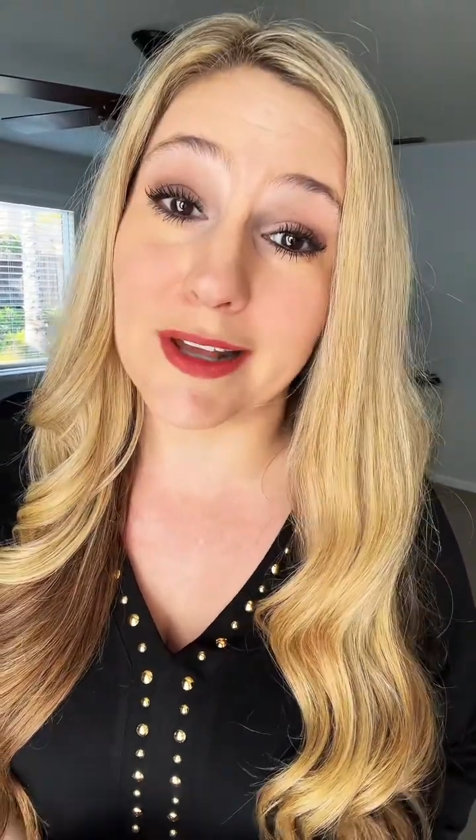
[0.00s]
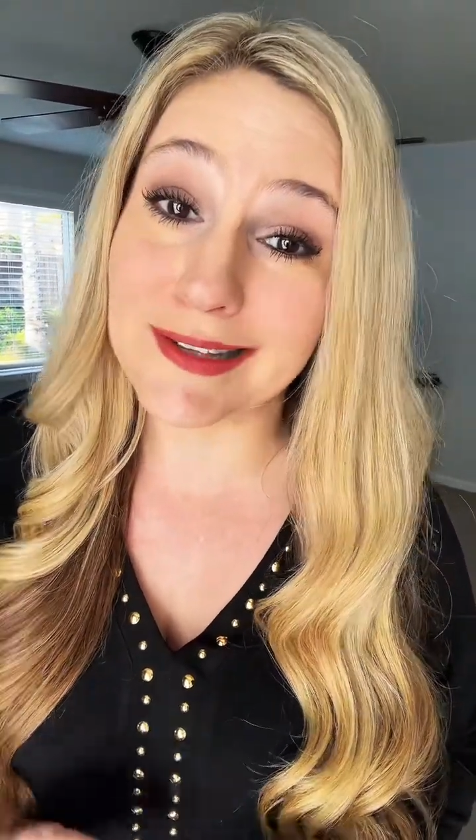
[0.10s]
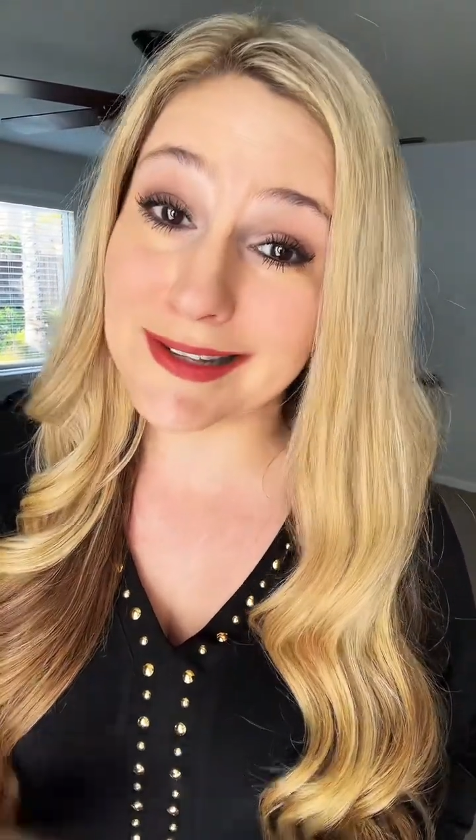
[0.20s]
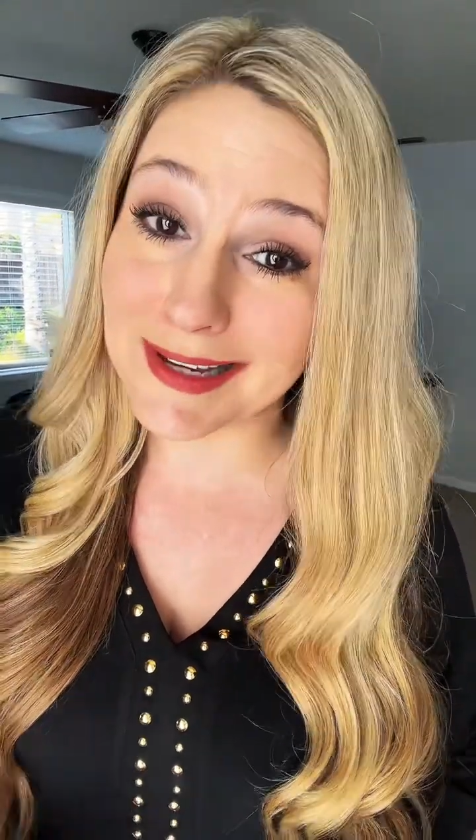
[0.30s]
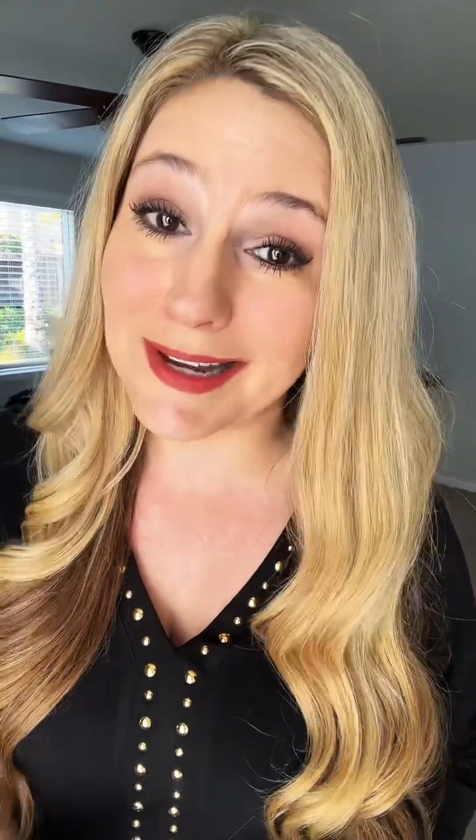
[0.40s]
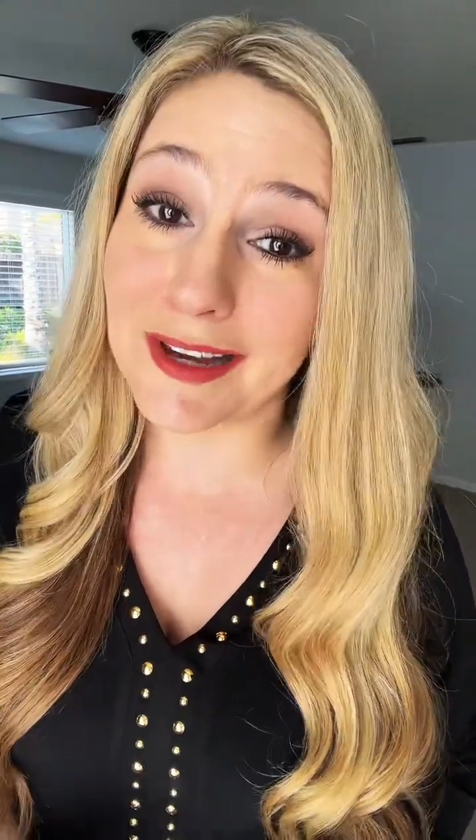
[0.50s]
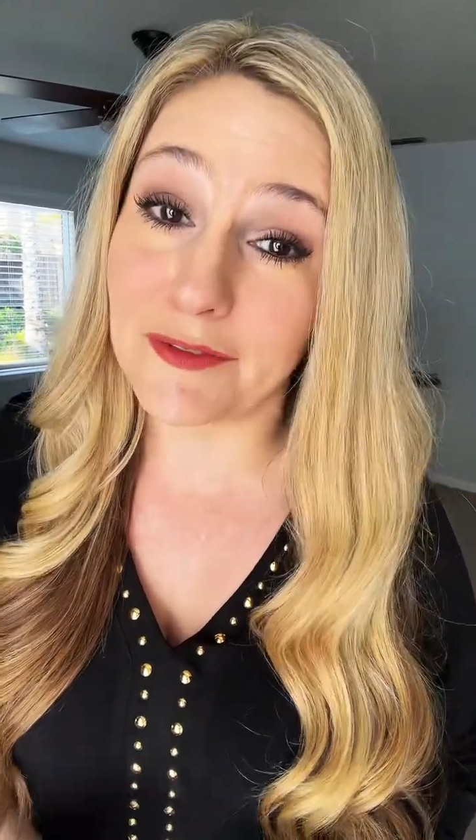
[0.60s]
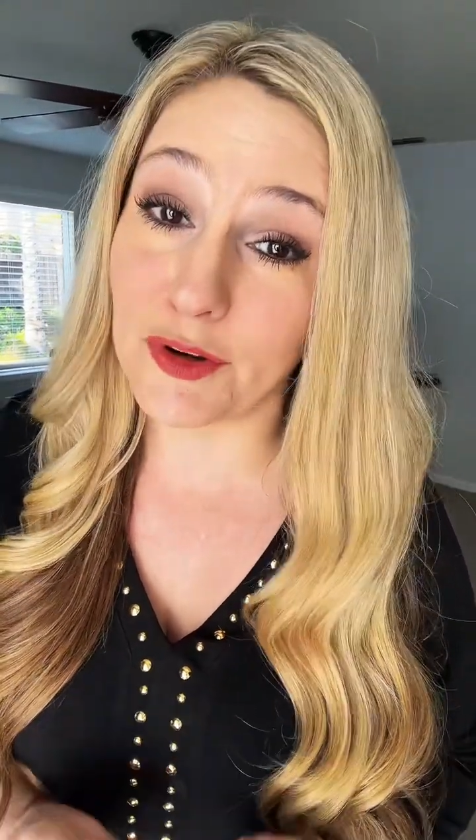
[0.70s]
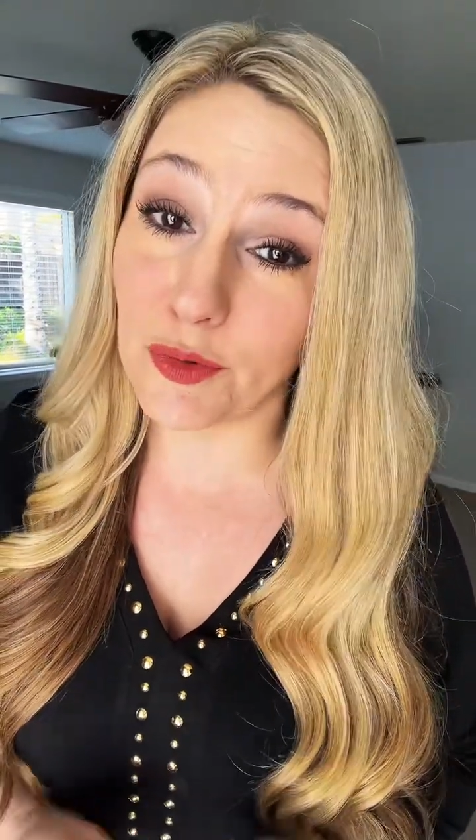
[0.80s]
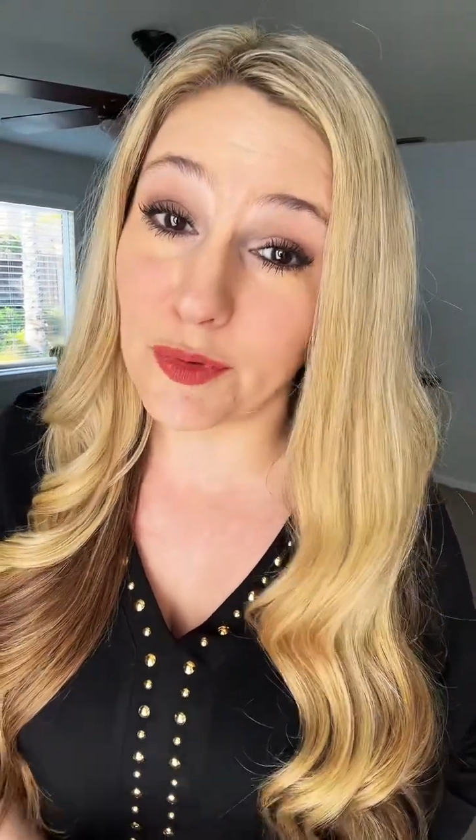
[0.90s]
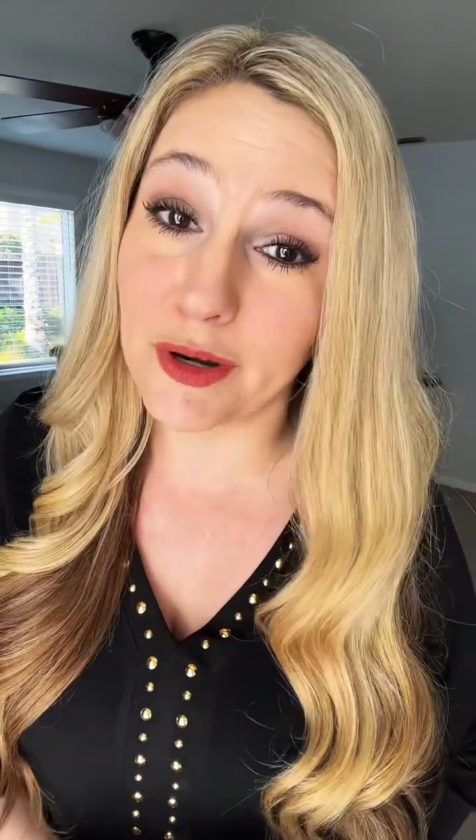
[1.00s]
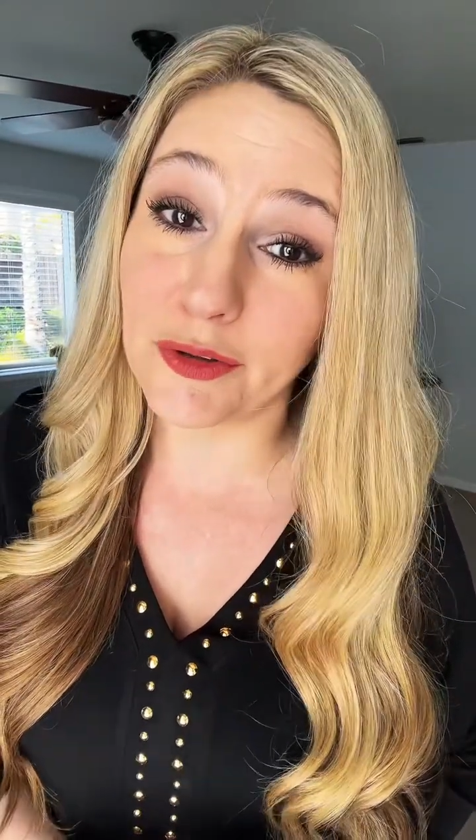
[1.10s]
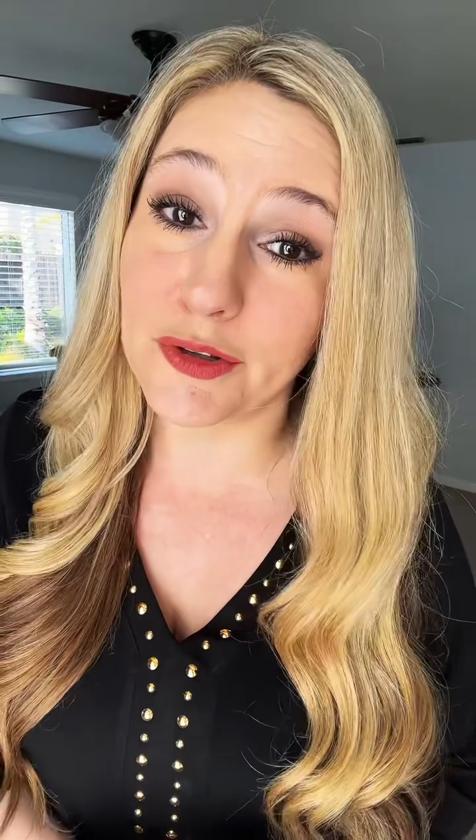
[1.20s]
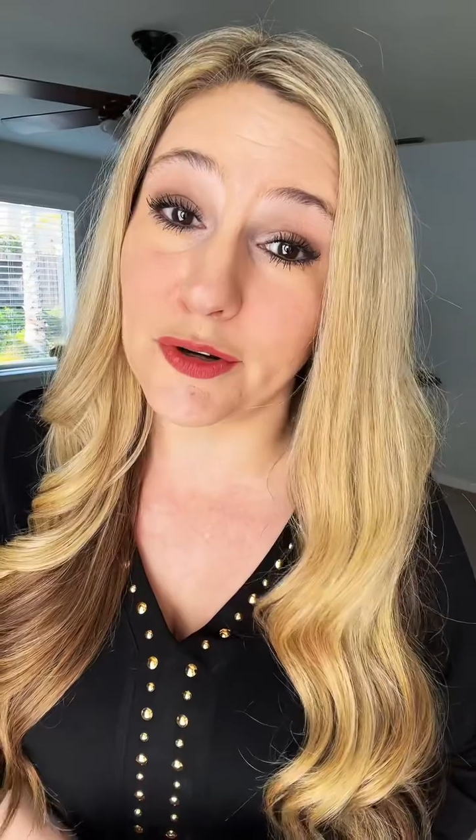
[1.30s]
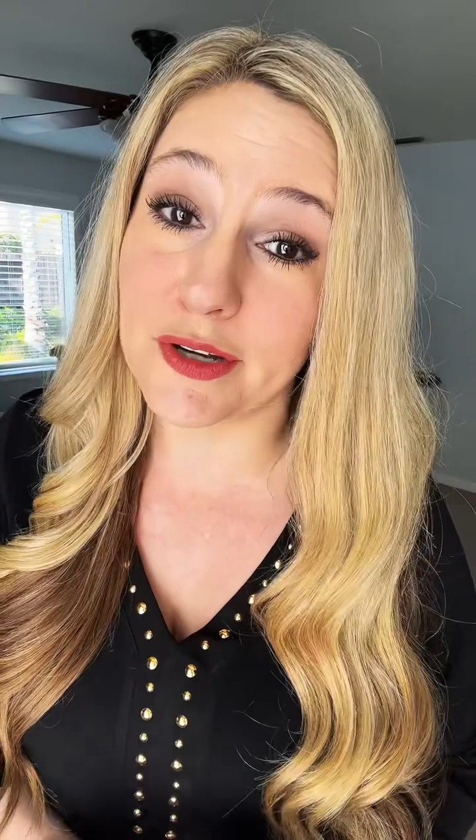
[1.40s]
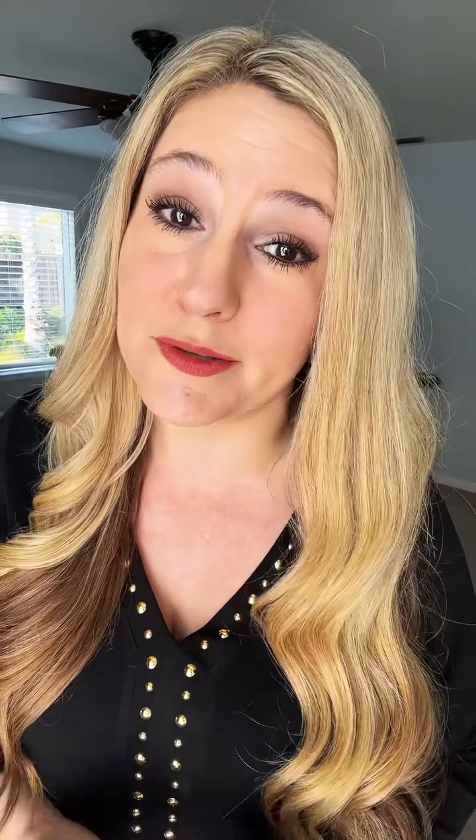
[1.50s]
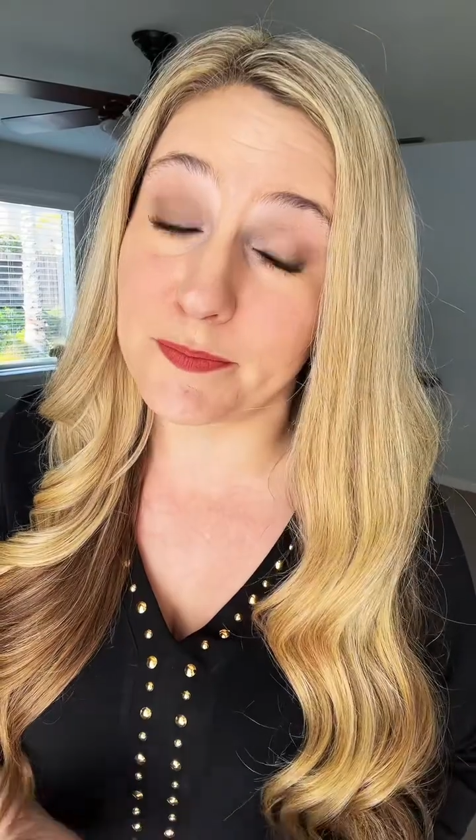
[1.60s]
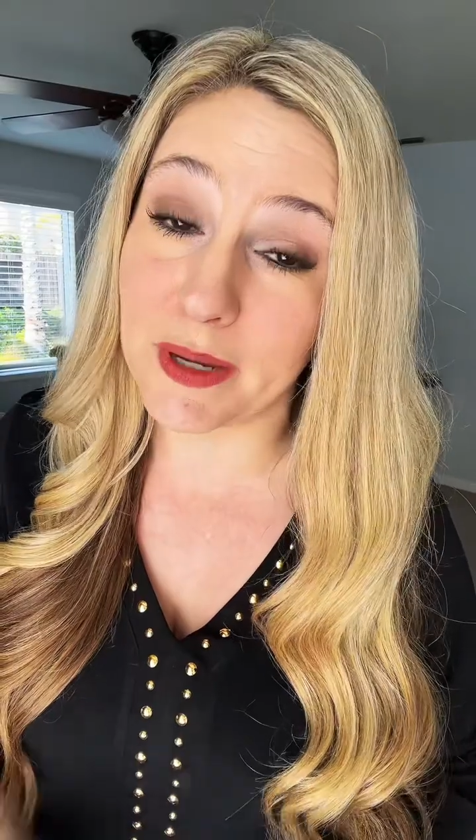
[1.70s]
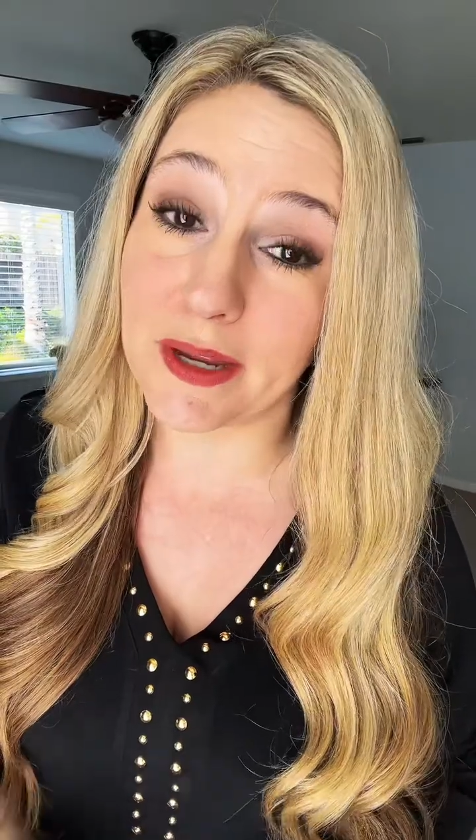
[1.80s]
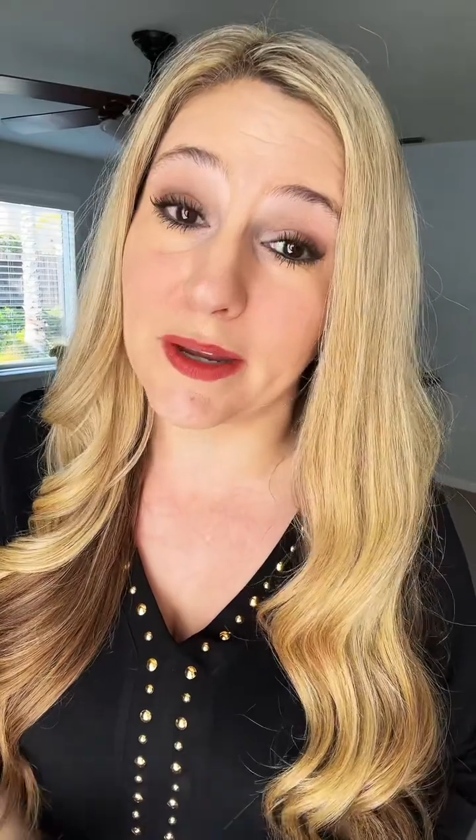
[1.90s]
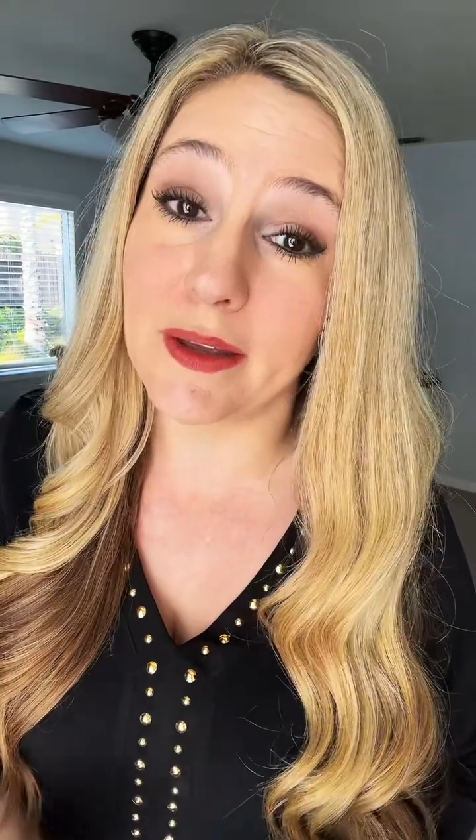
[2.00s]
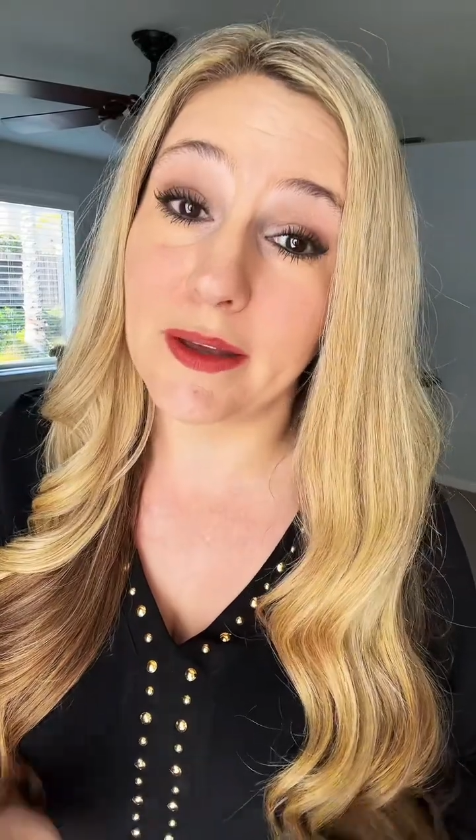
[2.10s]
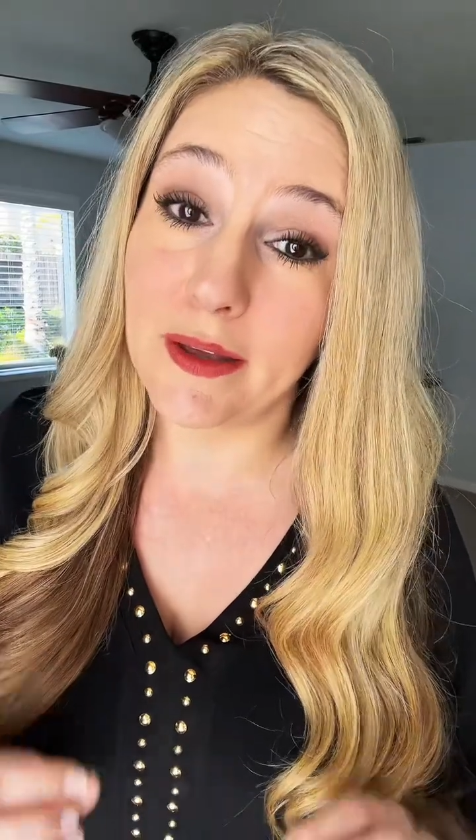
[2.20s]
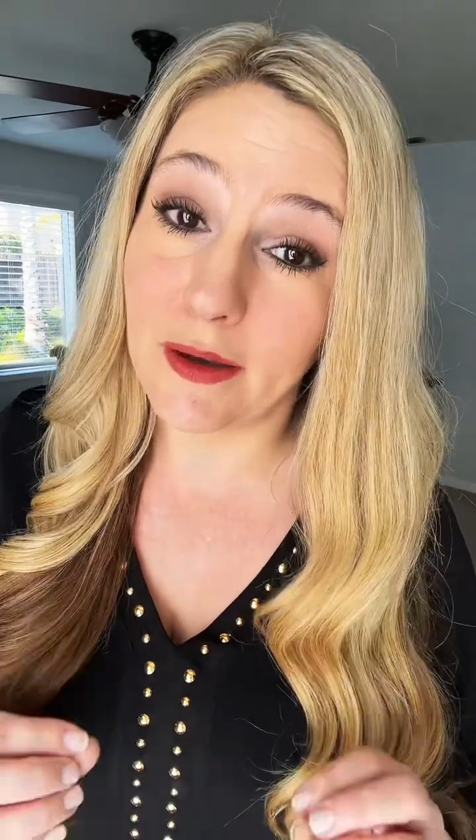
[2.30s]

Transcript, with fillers: and see if your realtor is being